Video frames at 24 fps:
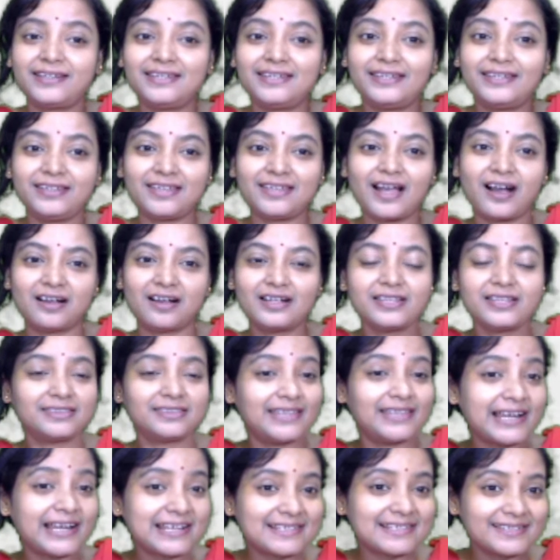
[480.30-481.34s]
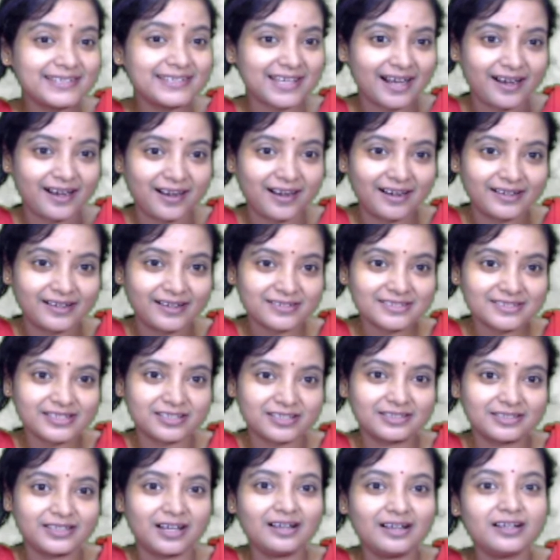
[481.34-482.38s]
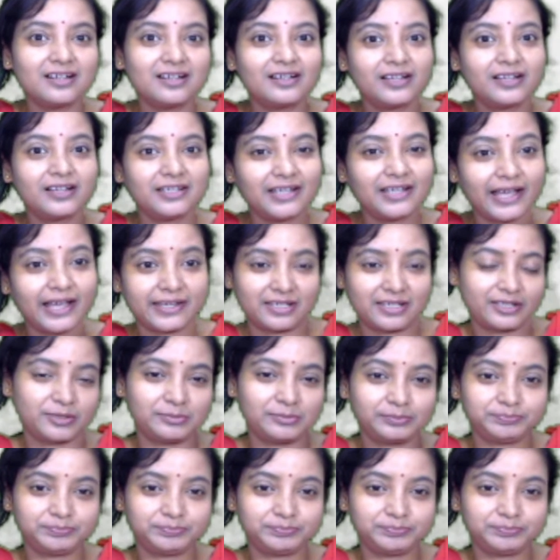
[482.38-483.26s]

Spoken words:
she asked the knight.